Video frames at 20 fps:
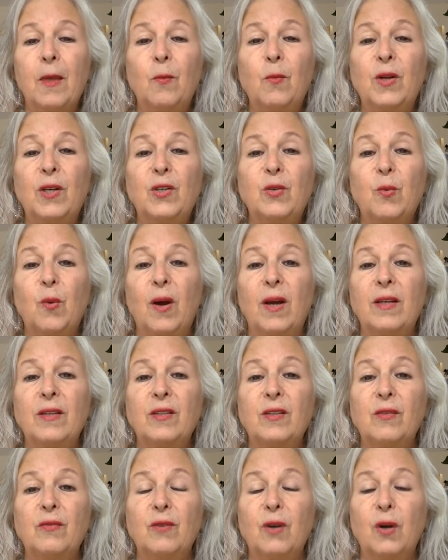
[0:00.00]
which
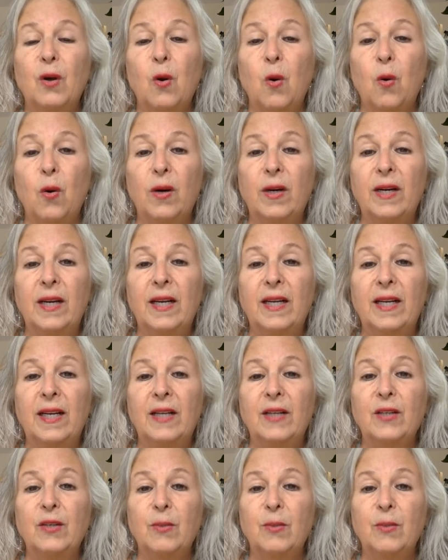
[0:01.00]
was recorded in